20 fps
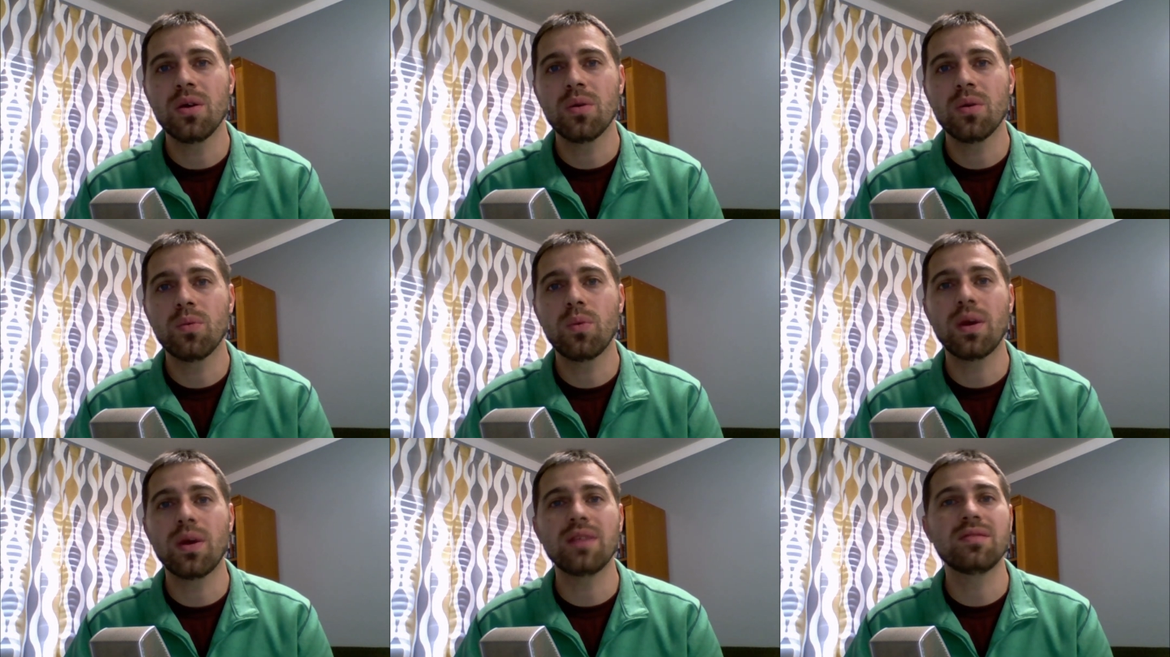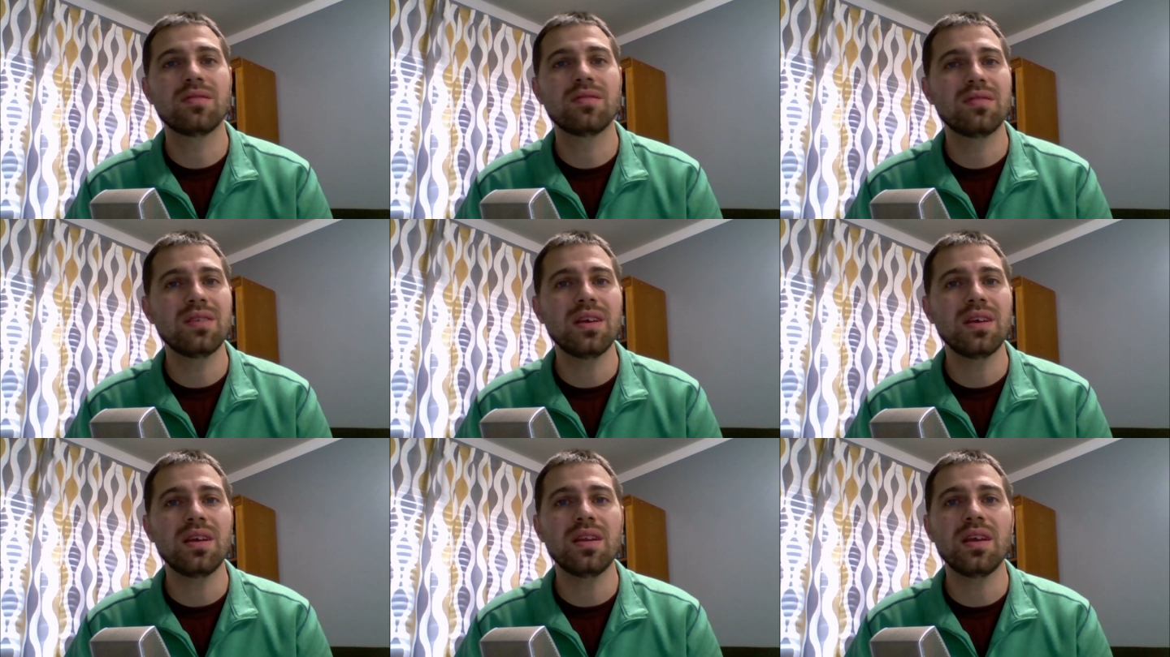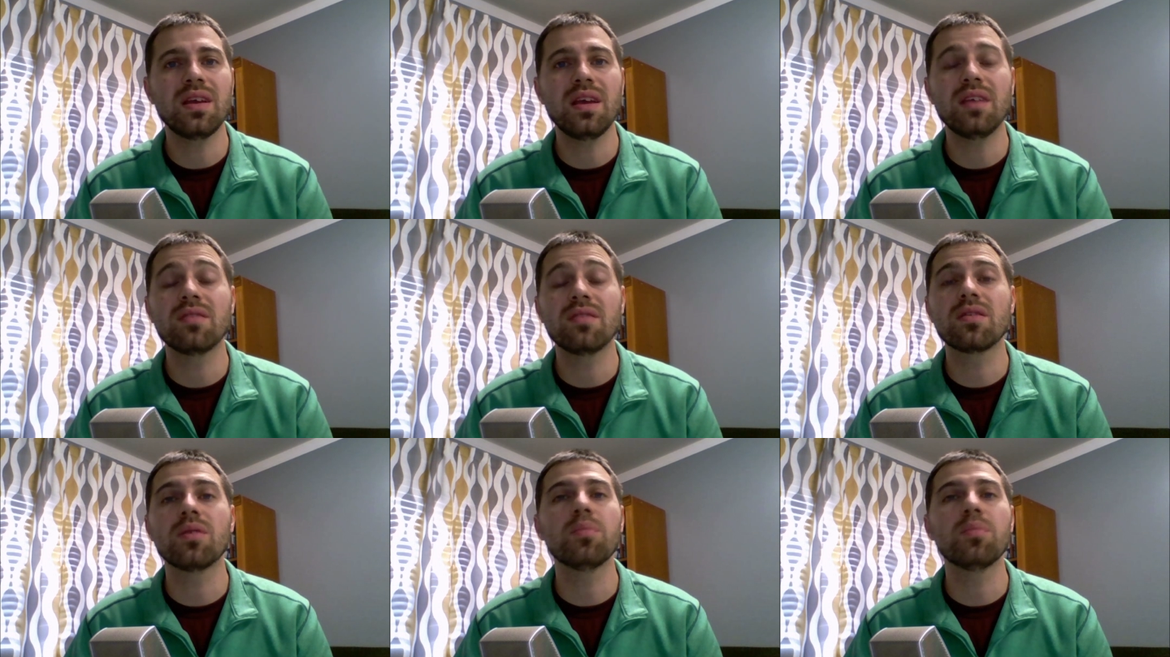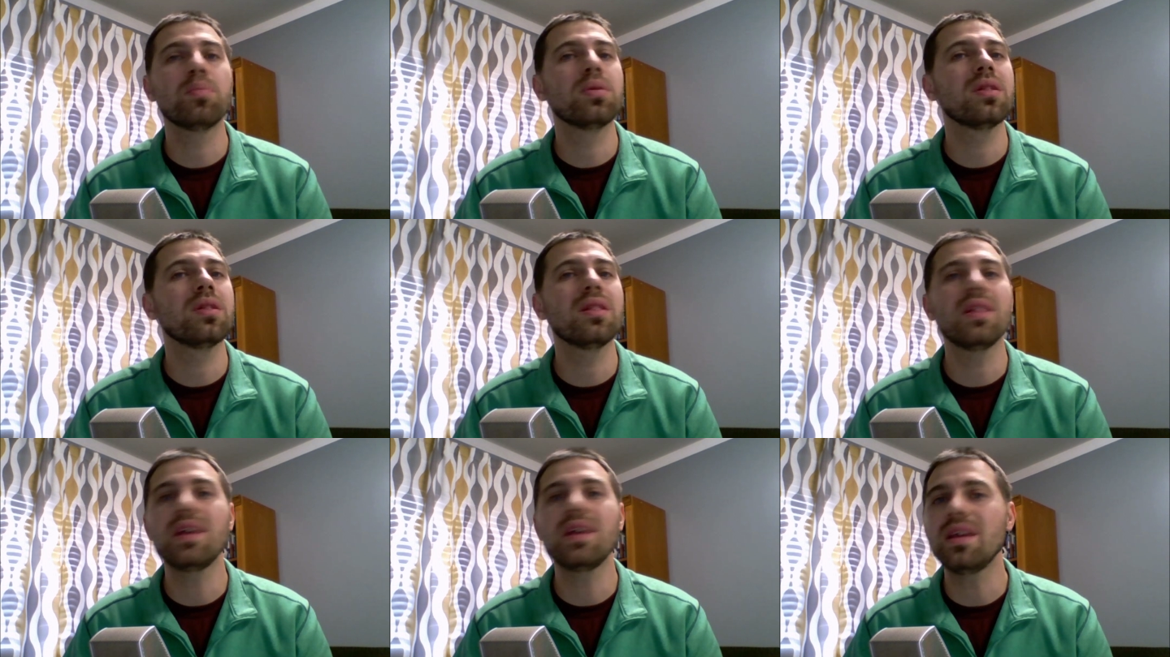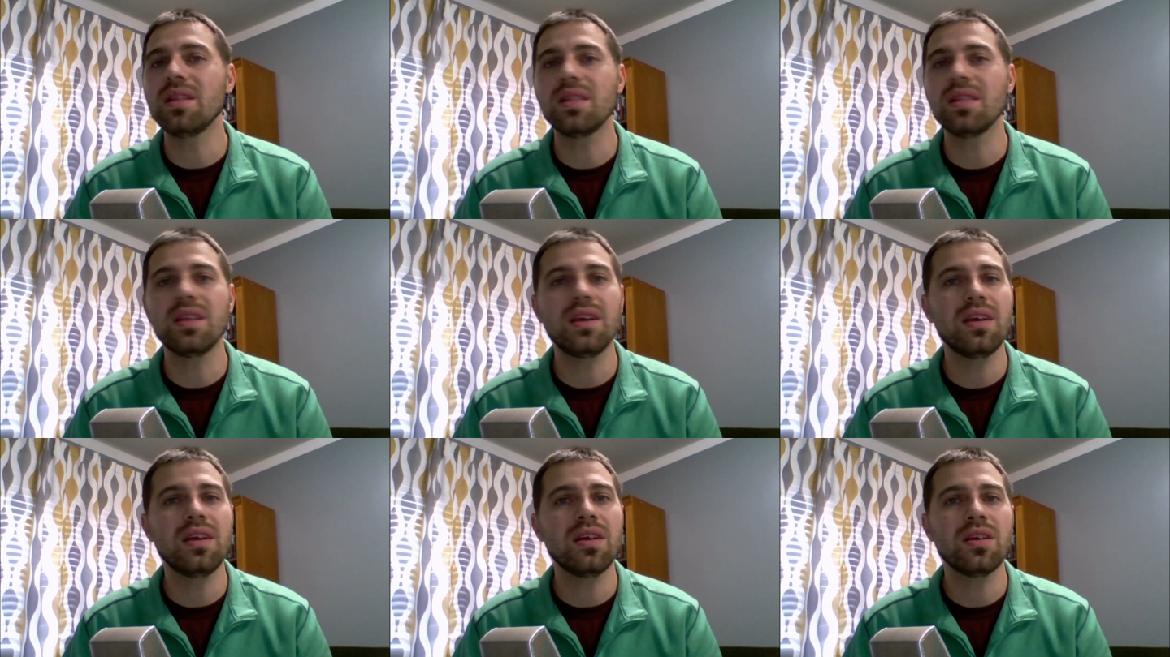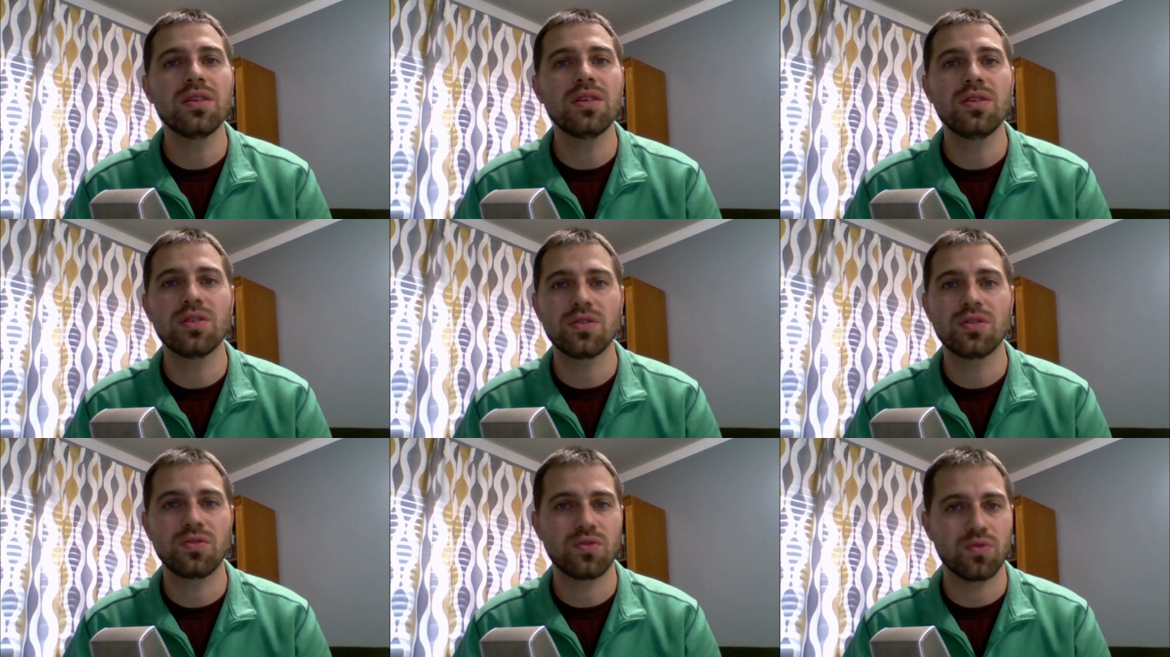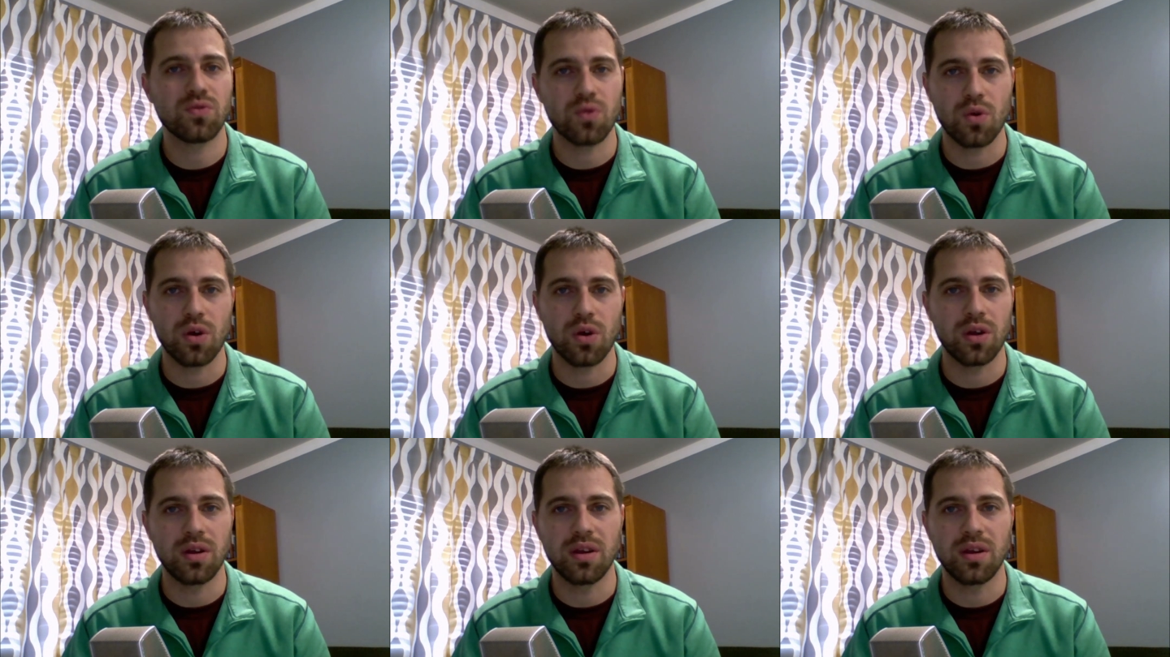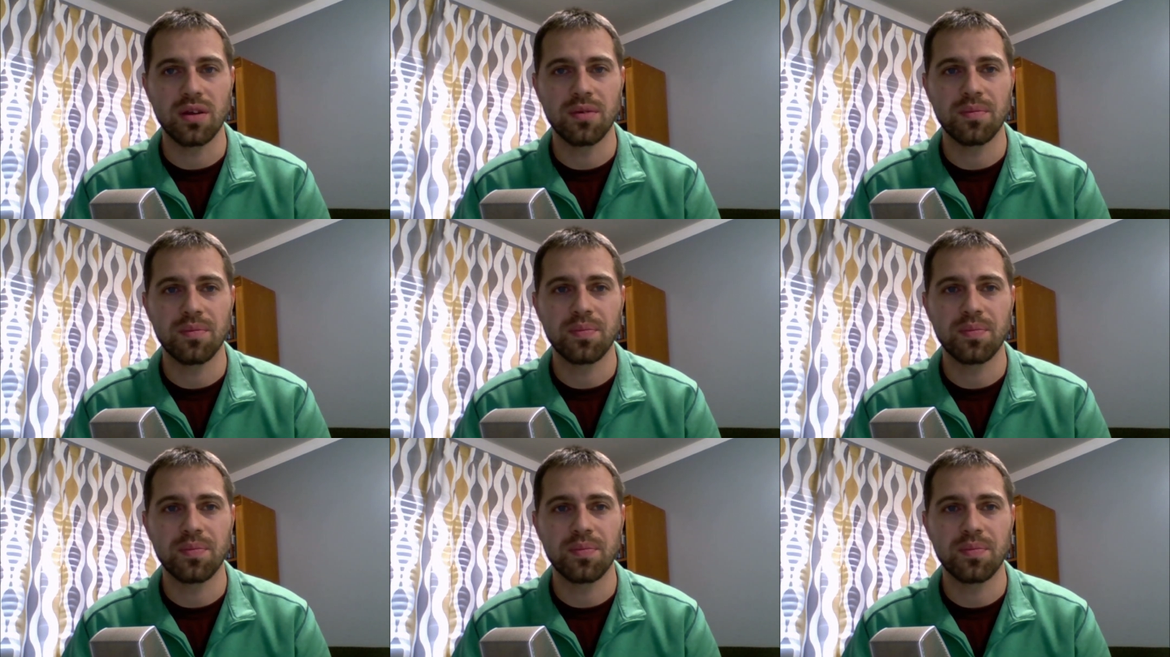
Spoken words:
when sin is completely destroyed.